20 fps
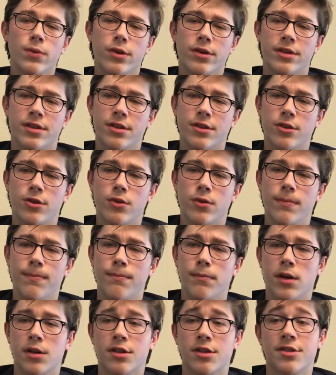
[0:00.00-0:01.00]
War II
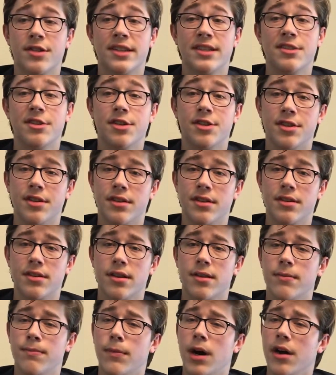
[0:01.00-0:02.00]
marked a transition to
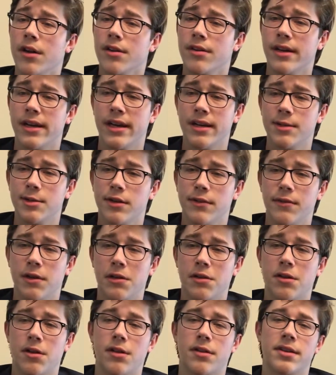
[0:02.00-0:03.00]
the modern age of
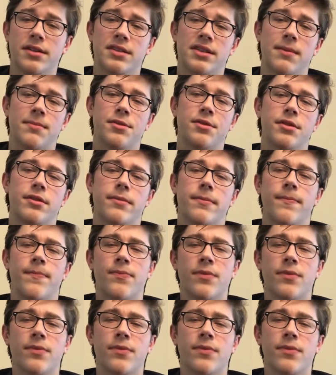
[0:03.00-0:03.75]
alcohol consumption.